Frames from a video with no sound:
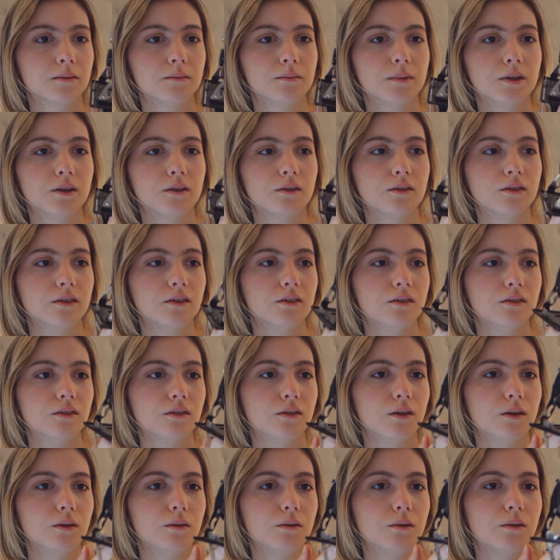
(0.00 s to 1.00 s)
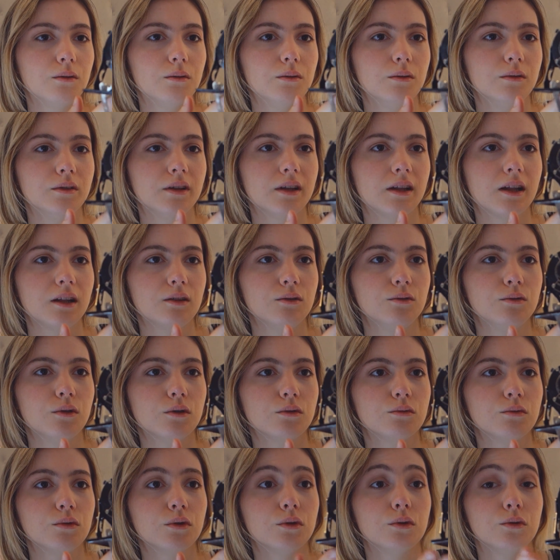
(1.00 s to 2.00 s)
because it's so old and I do
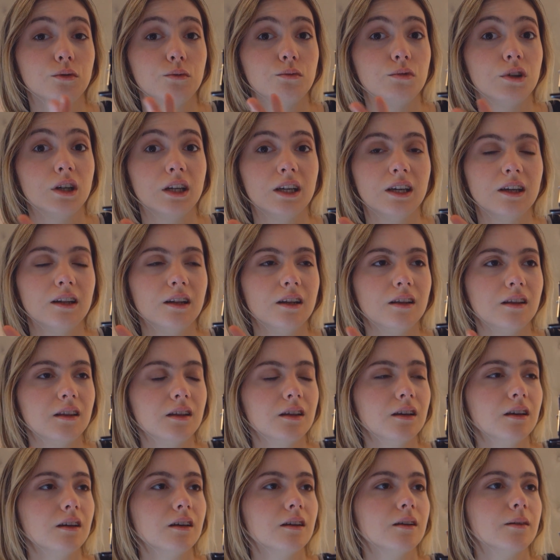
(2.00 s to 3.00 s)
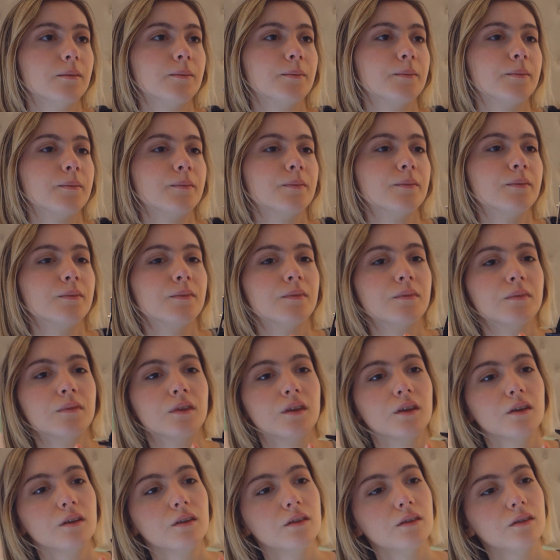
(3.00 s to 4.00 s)
not want to break anything.
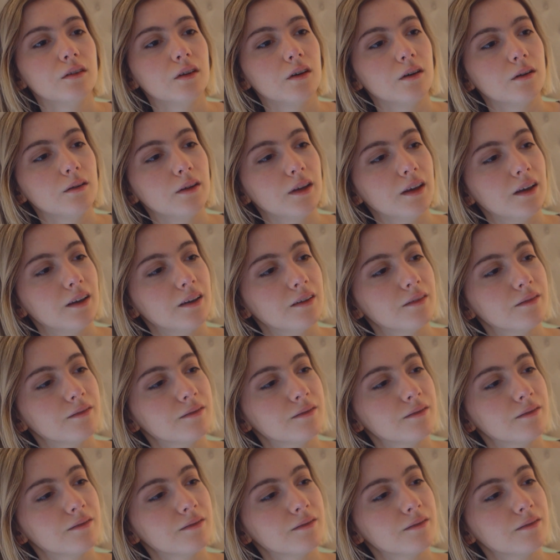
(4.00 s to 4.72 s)
So yeah,